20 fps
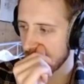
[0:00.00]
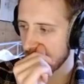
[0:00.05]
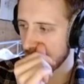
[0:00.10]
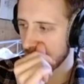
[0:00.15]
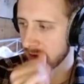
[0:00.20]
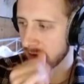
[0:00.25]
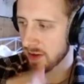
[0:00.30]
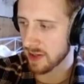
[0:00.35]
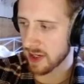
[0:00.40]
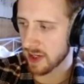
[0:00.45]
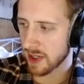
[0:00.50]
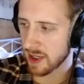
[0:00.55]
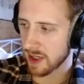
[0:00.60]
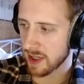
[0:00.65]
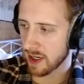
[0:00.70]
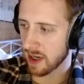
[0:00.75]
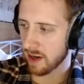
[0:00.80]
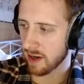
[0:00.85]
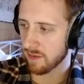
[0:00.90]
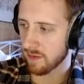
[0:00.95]
He feels like he's
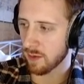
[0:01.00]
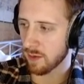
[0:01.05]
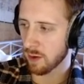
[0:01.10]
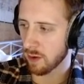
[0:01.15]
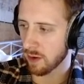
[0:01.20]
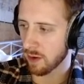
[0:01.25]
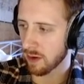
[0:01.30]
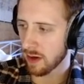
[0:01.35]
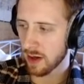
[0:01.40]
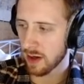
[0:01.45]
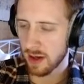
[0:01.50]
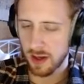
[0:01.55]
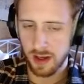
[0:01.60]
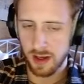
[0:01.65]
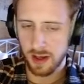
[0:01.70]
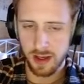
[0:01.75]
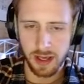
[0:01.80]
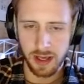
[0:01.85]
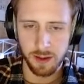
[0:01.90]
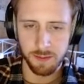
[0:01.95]
going to have more
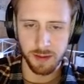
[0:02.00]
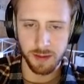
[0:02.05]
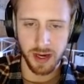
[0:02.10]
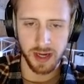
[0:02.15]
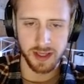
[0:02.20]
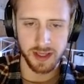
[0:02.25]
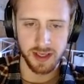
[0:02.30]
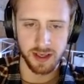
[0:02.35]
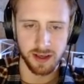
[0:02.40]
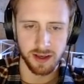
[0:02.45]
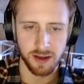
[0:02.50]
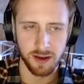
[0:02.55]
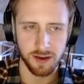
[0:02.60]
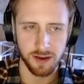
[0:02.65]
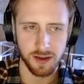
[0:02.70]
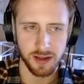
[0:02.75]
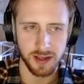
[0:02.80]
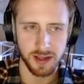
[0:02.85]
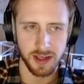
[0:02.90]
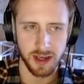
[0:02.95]
impact here
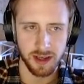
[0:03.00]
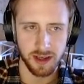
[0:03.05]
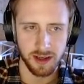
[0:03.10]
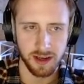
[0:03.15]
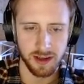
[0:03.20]
on the Zen.